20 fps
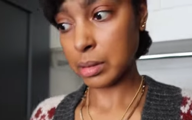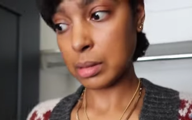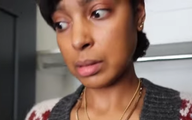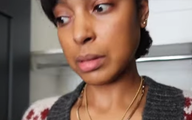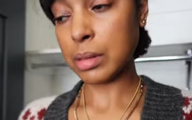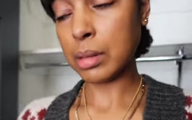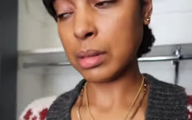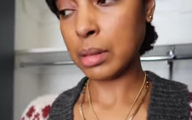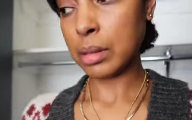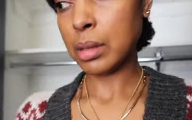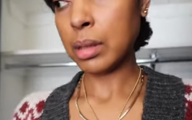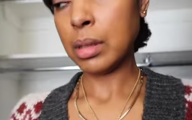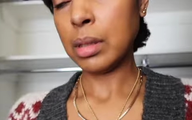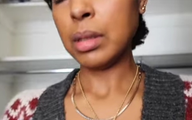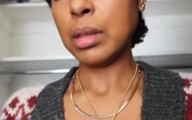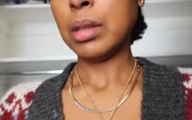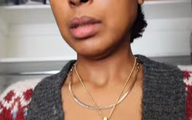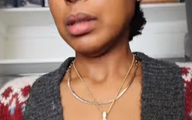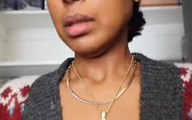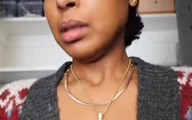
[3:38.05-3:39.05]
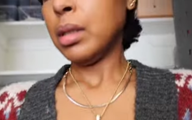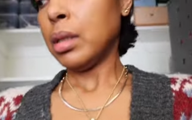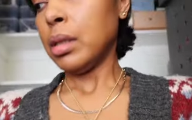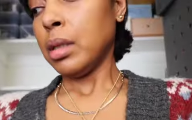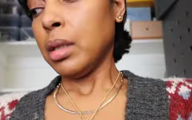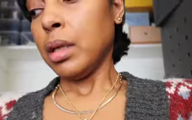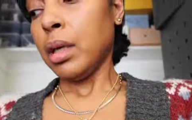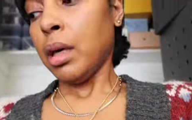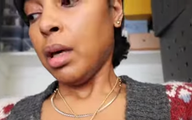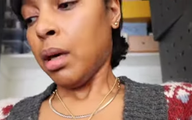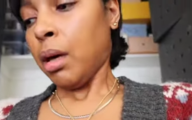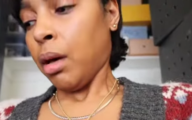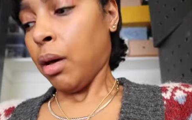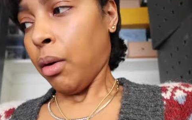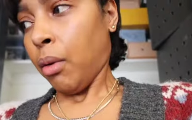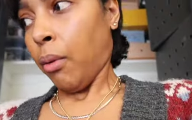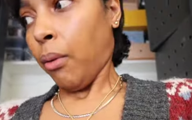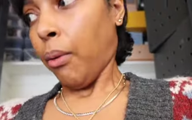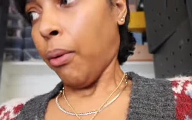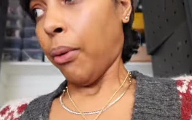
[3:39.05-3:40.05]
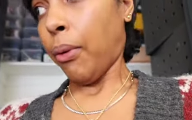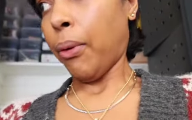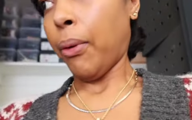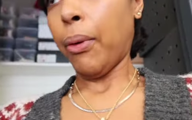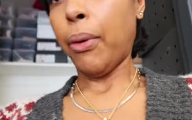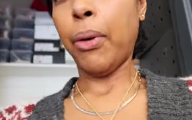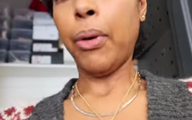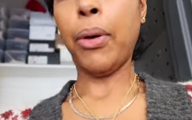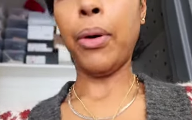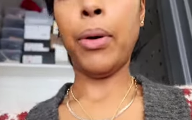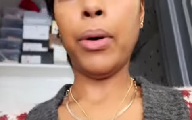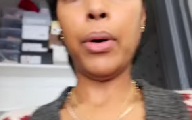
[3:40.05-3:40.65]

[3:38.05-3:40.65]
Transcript: (no one is talking)